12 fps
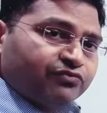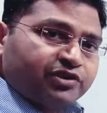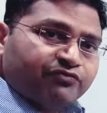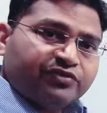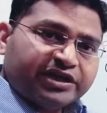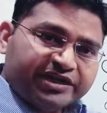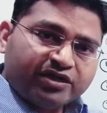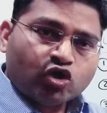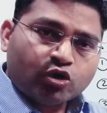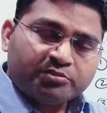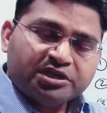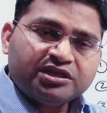the very
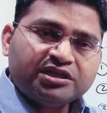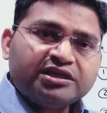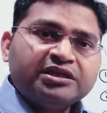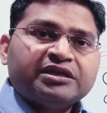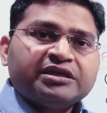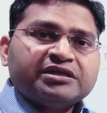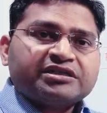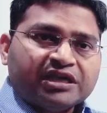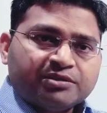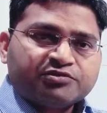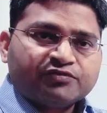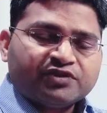commonly
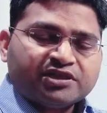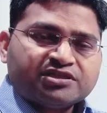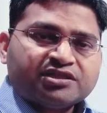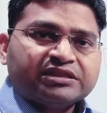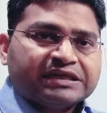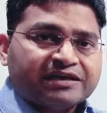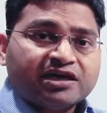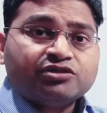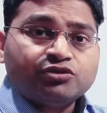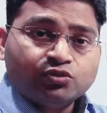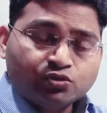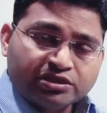types of testing that are
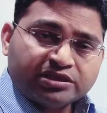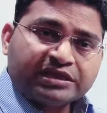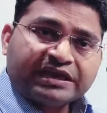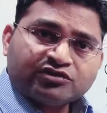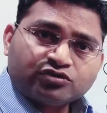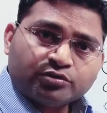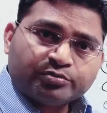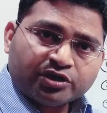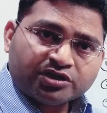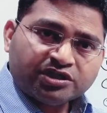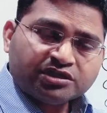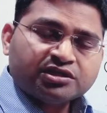used in the actual
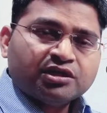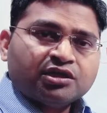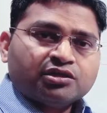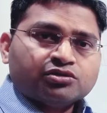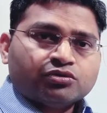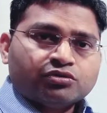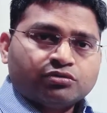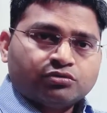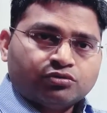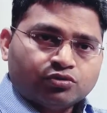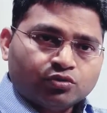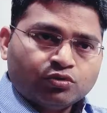projects. So
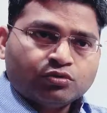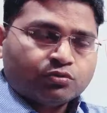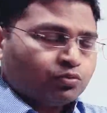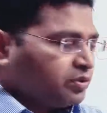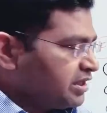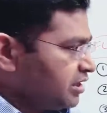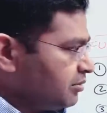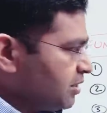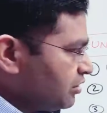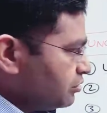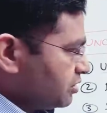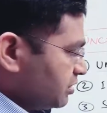don't worry
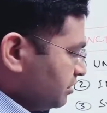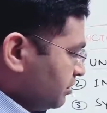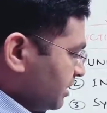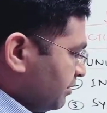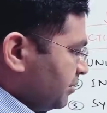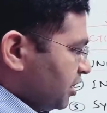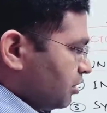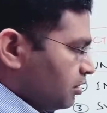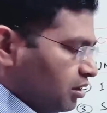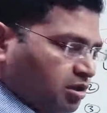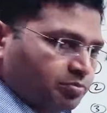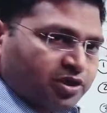about them a
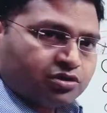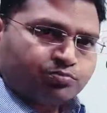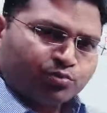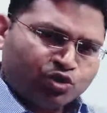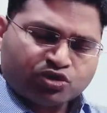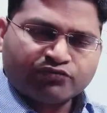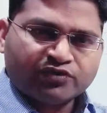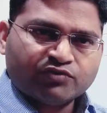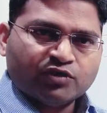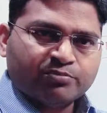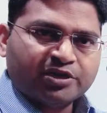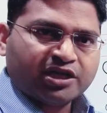lot because most of it
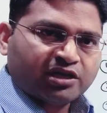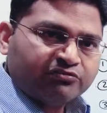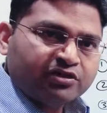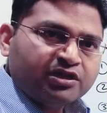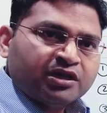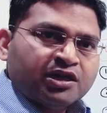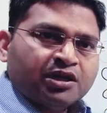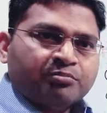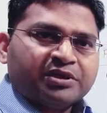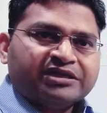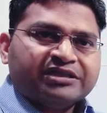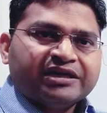will be covered,
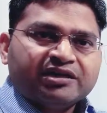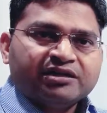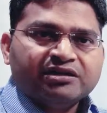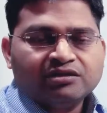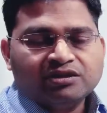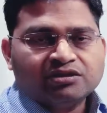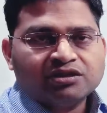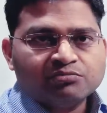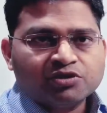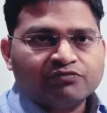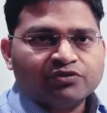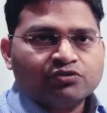but there in, in terms
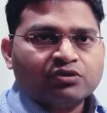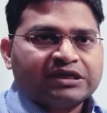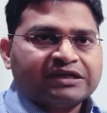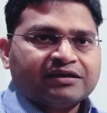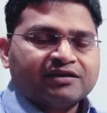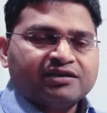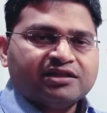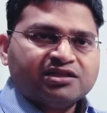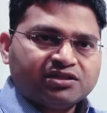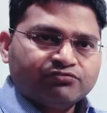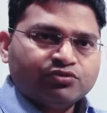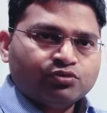of, you know, like
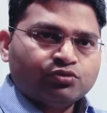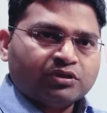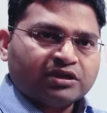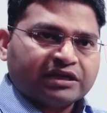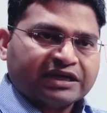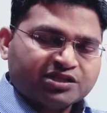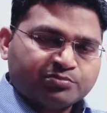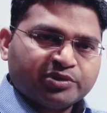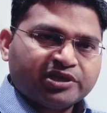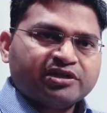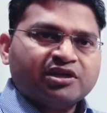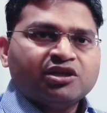interview
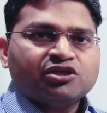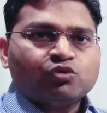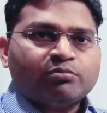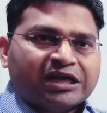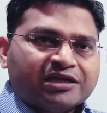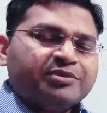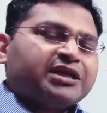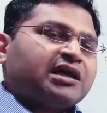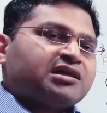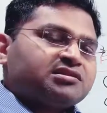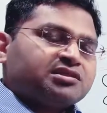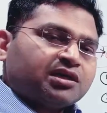aspect, you might be
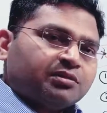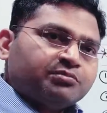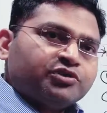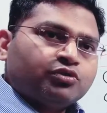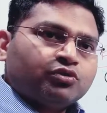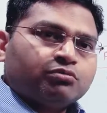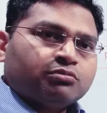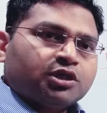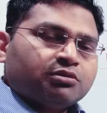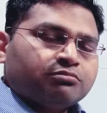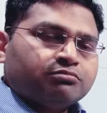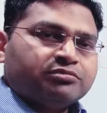asked some, you know, uh,
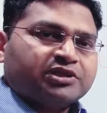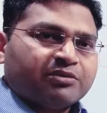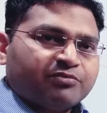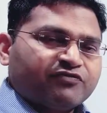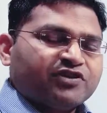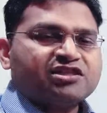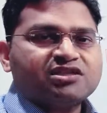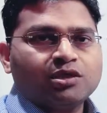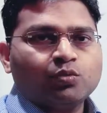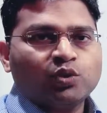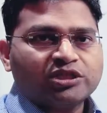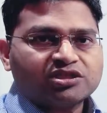type of
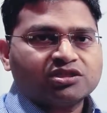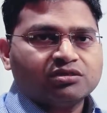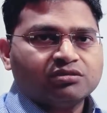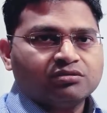testing which